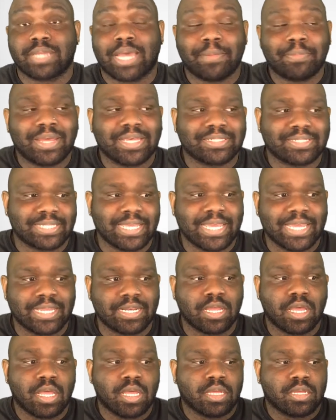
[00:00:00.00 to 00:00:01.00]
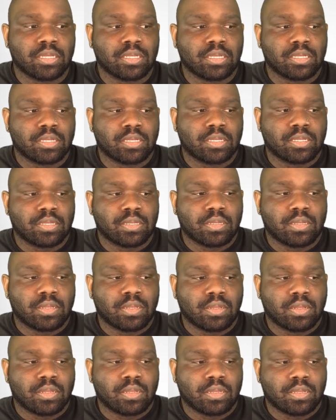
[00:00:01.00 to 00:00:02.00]
I'm not saying
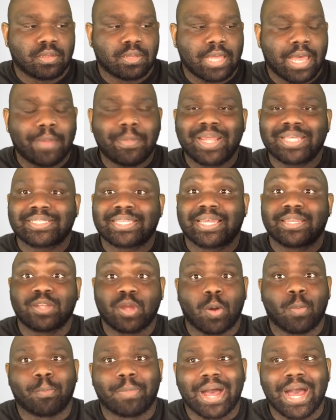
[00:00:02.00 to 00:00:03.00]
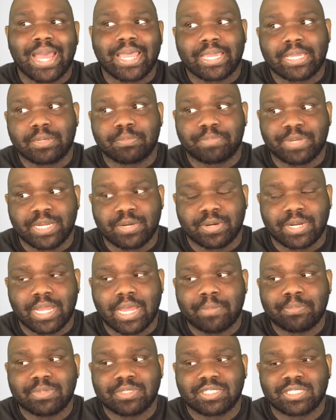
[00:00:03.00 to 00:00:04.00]
I'm not saying don't buy it, period.
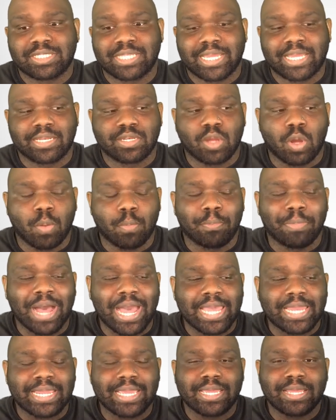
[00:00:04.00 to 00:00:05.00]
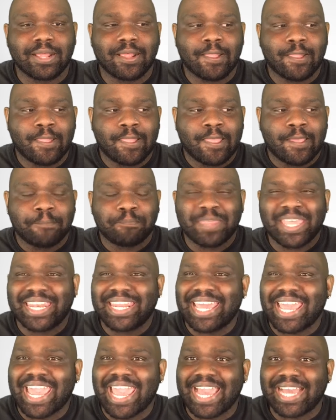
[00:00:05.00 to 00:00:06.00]
I'm just saying don't buy it
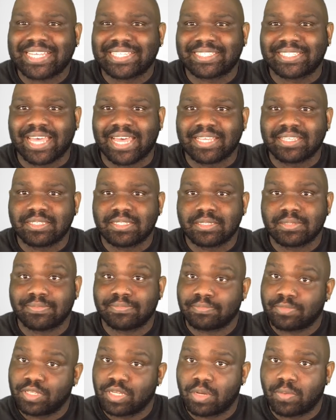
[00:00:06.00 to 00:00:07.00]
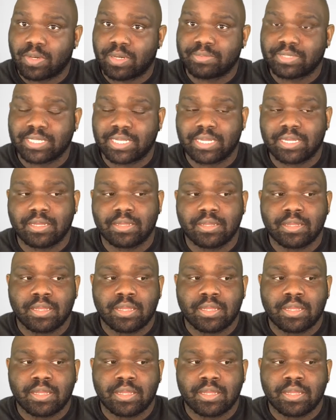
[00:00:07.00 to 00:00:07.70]
in excess. You know what I'm saying?